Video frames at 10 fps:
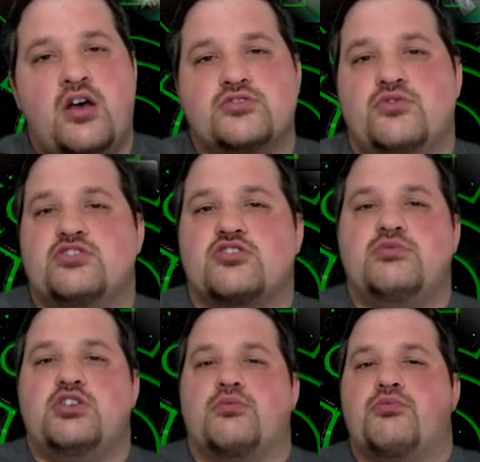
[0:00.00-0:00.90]
So these are going to
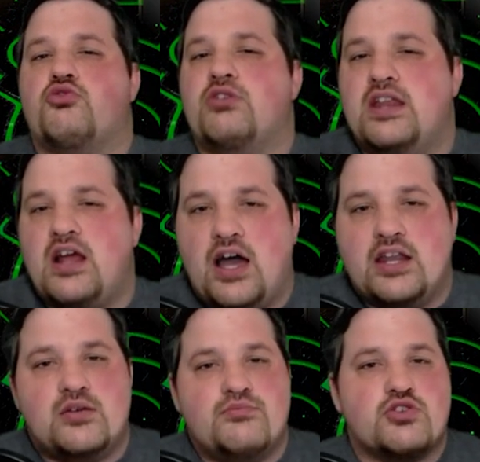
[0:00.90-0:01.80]
be your green
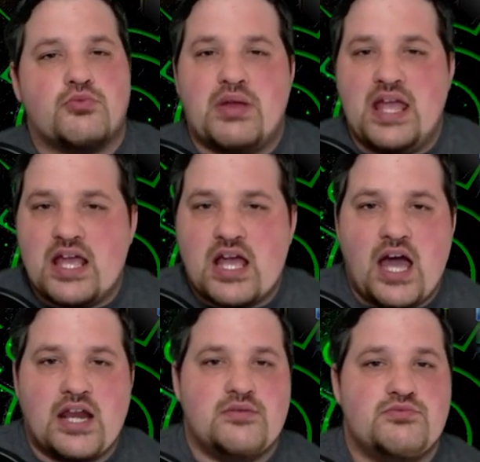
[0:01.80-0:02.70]
items, your pink
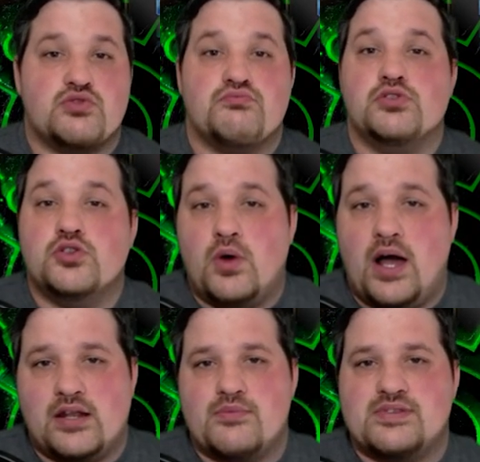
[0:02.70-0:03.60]
items, your blue
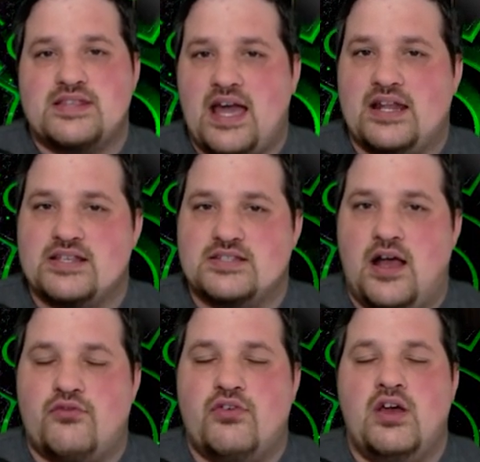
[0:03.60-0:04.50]
items, that kind of
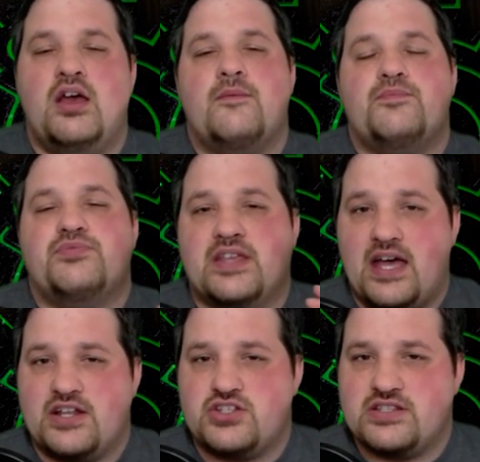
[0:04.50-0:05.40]
stuff. The
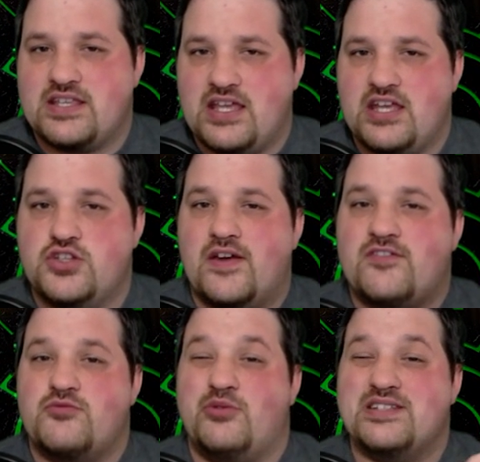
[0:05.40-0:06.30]
catch is again, you have
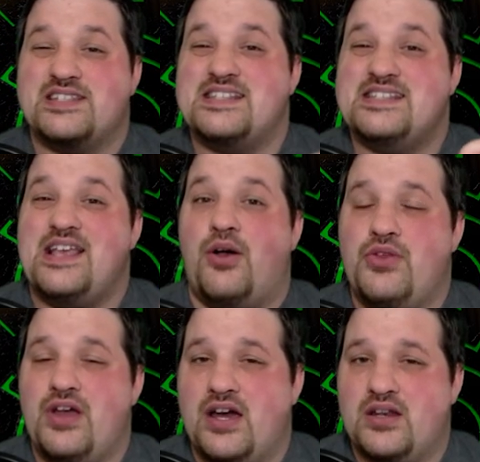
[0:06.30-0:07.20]
to be able to sell
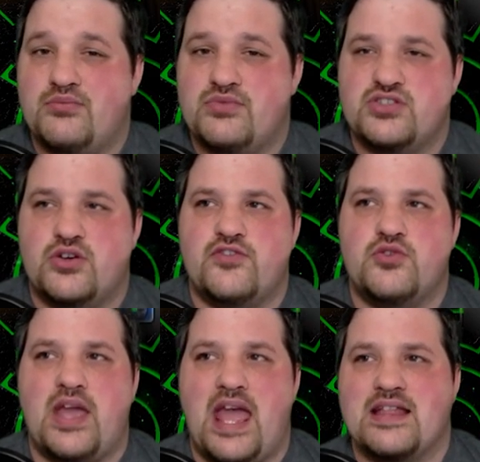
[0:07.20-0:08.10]
the item. So if
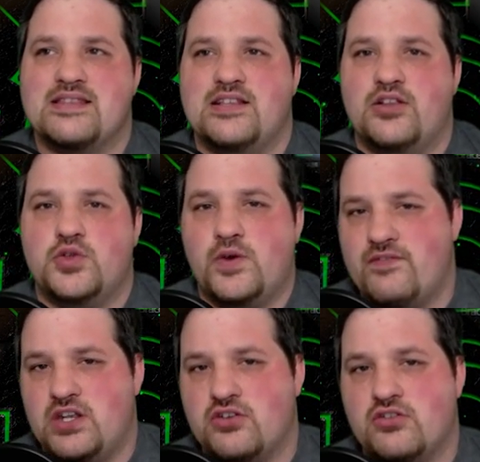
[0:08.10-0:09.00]
you can't sell it to a
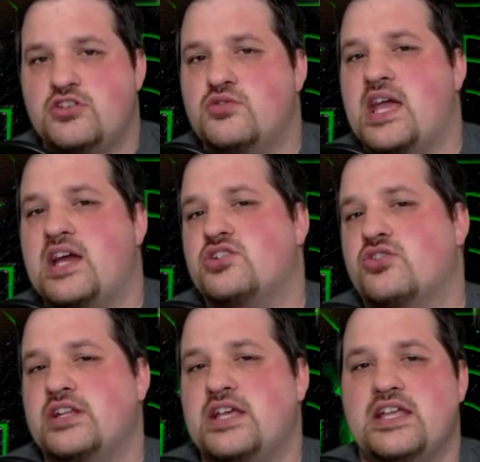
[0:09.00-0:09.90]
vendor, you can't
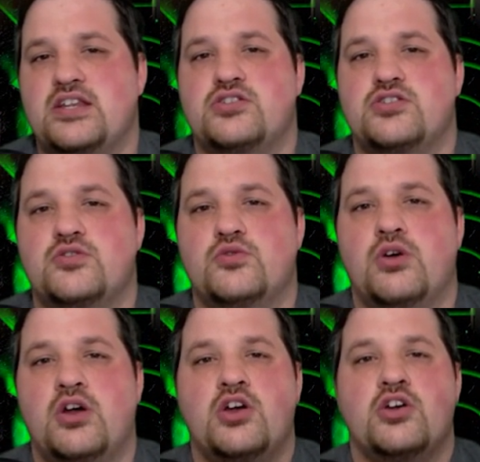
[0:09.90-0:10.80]
turn it into
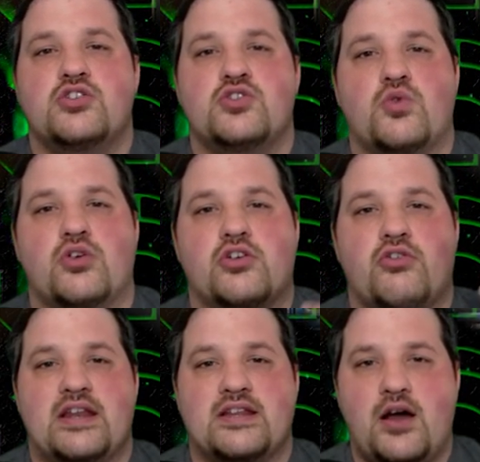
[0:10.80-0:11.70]
your
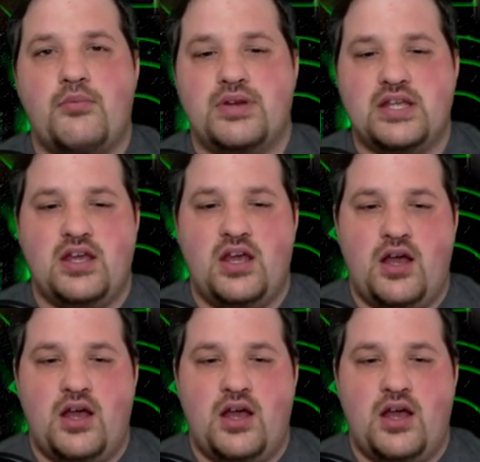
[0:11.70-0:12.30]
grand company.